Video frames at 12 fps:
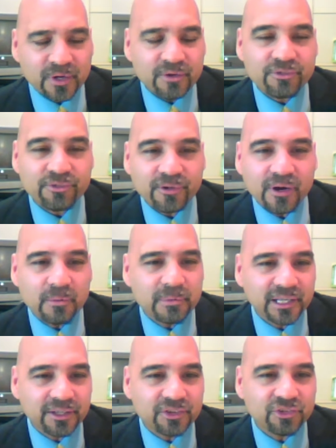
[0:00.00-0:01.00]
who,
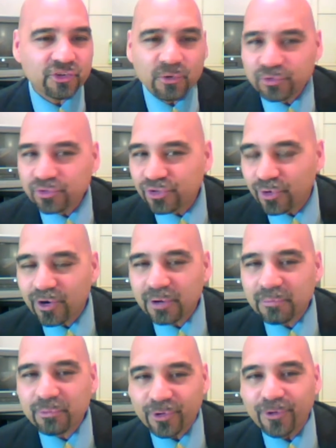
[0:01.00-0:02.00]
from his
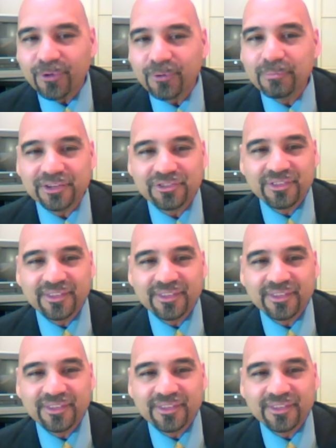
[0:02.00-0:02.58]
own dorm